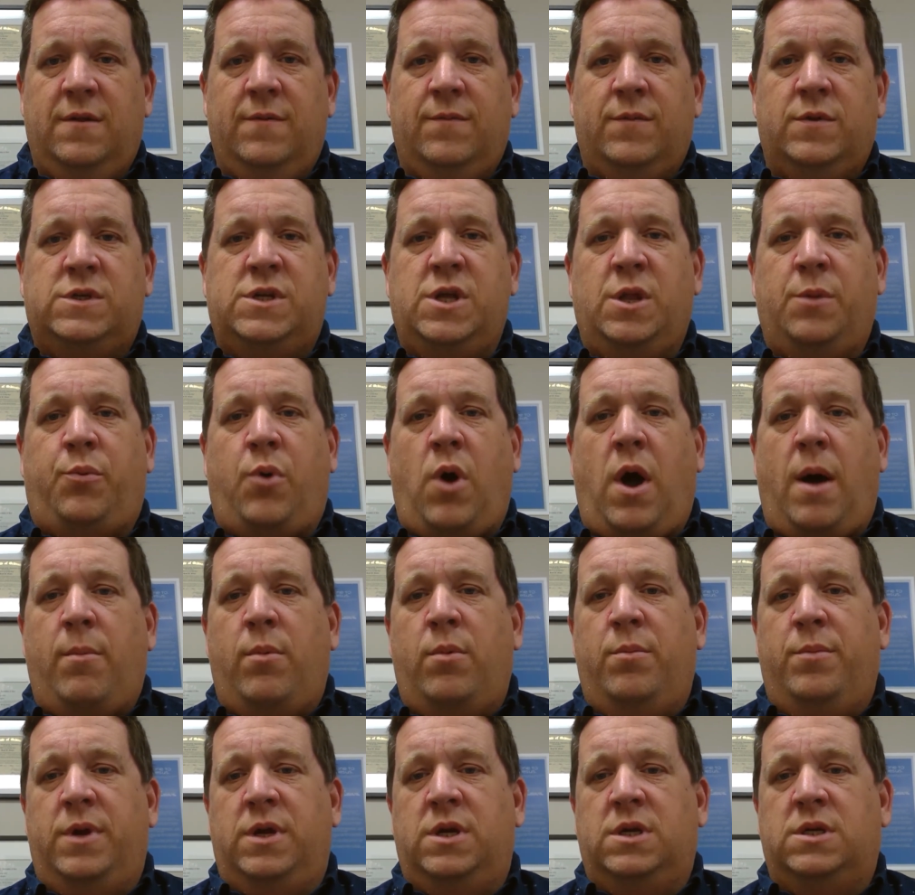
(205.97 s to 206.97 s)
See, the
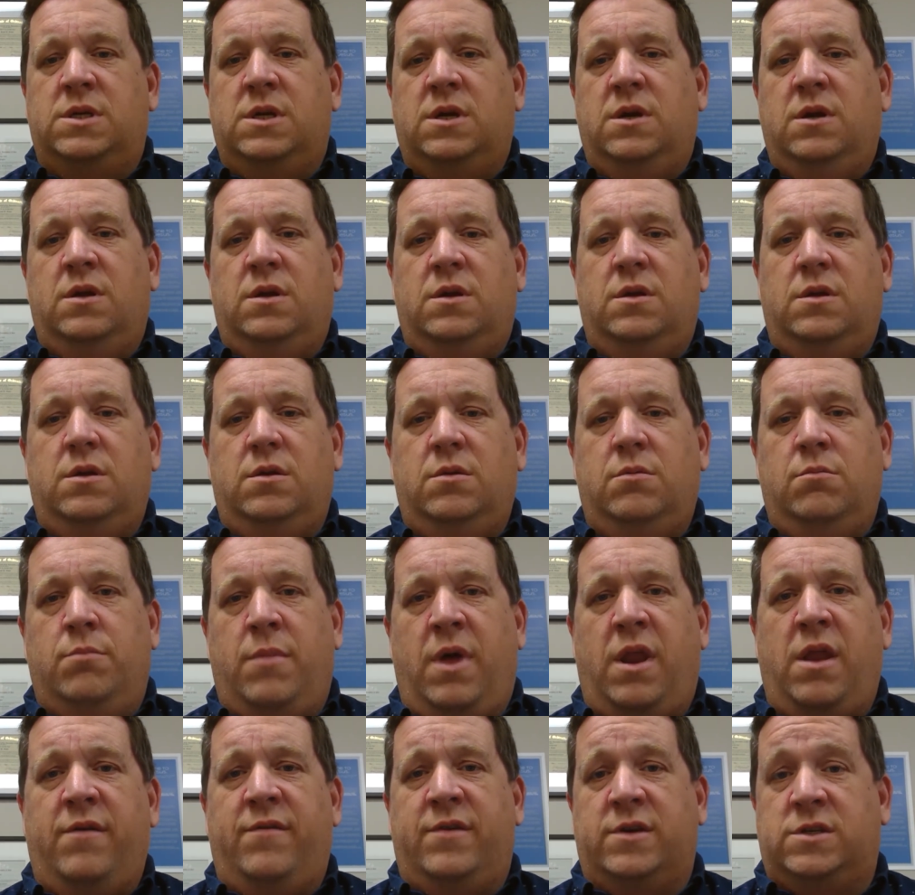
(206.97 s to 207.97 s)
problem is
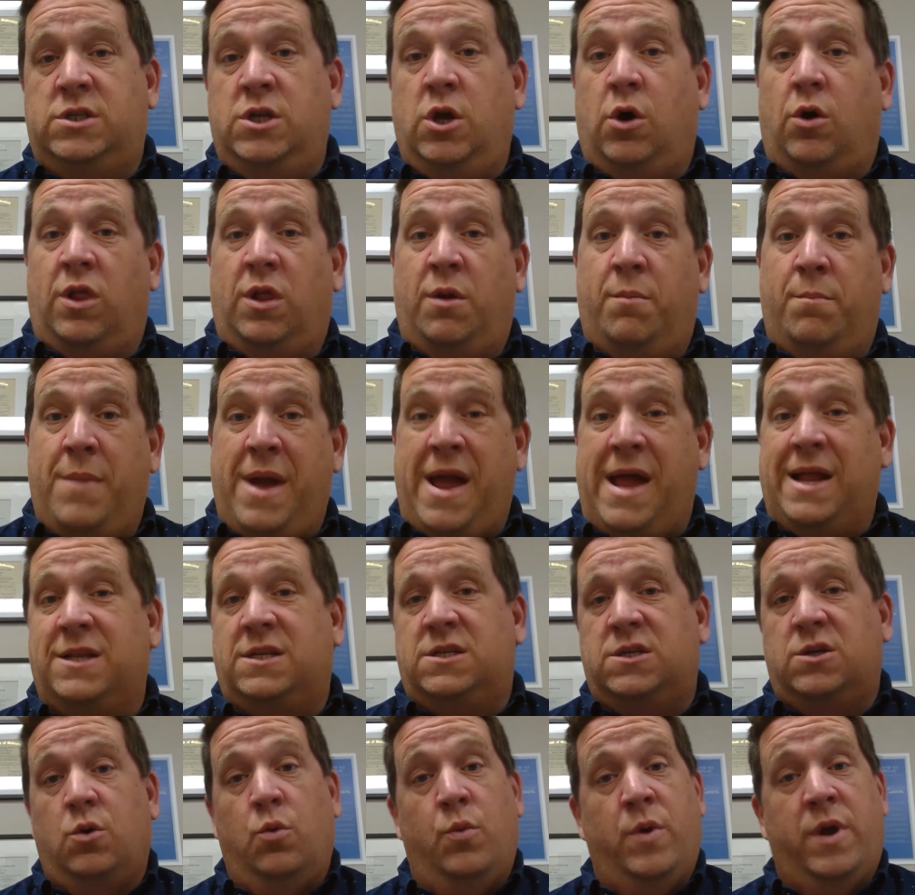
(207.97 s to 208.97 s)
many of us don't
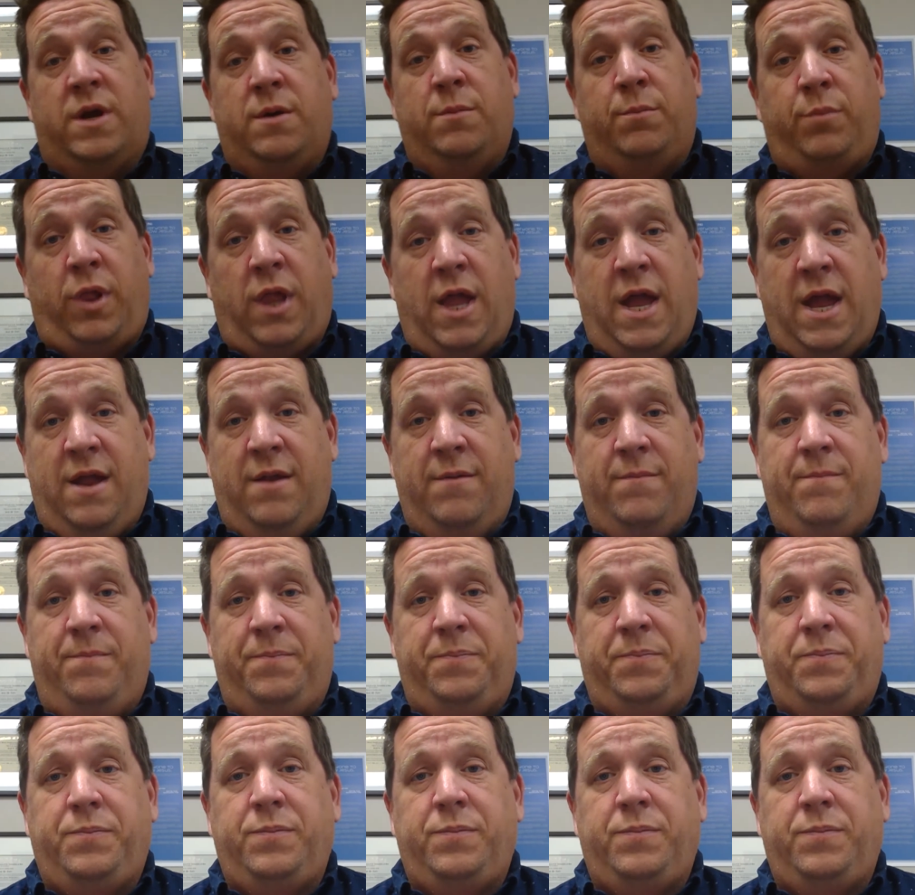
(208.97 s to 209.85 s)
lament, we complain.